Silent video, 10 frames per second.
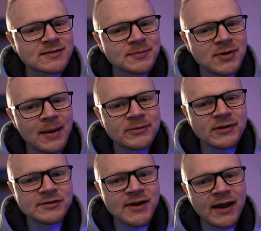subscribing
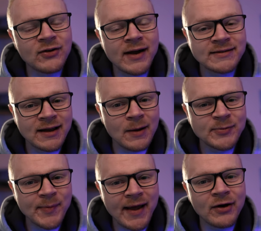to the channel as it
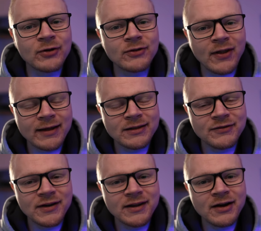helps me out. Like the
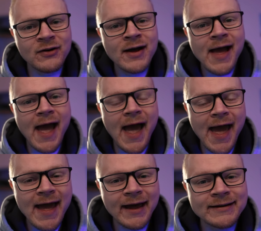video
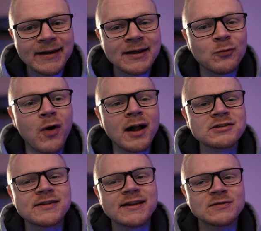and
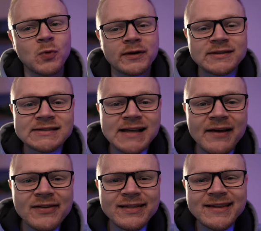watch this one,
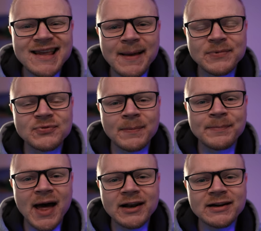7 tips for
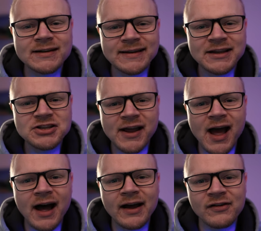better
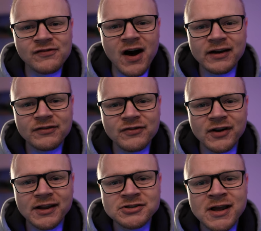DJI Avata
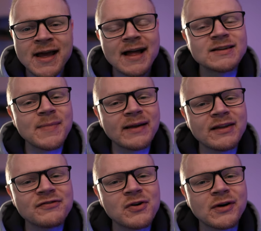footage. It's
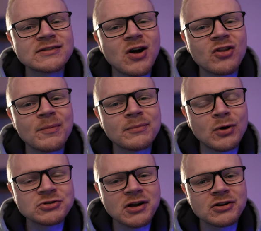mainly focused on the
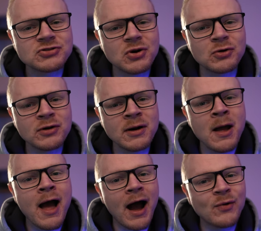motion controller.
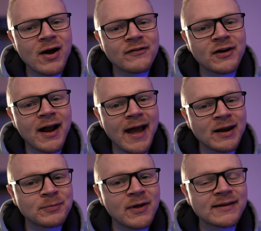However,
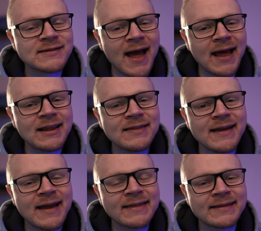it applies to
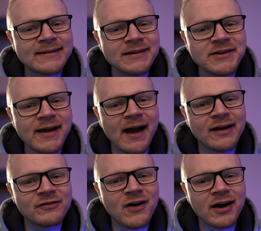anything in the
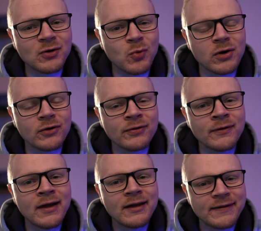DJI Avata world.
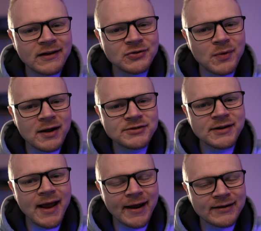Thanks for
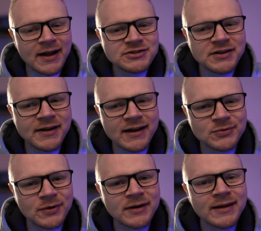watching, and I'll catch you in the
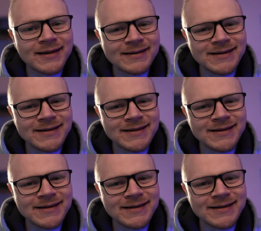next one.